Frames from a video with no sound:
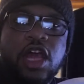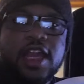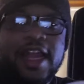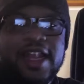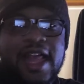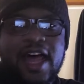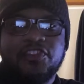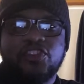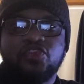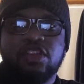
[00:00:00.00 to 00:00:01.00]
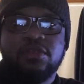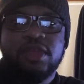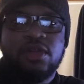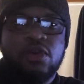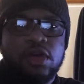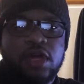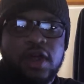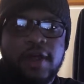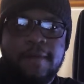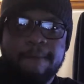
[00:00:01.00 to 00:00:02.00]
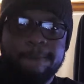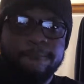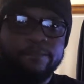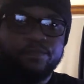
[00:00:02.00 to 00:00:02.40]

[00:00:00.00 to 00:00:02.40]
and I live streamed it on um,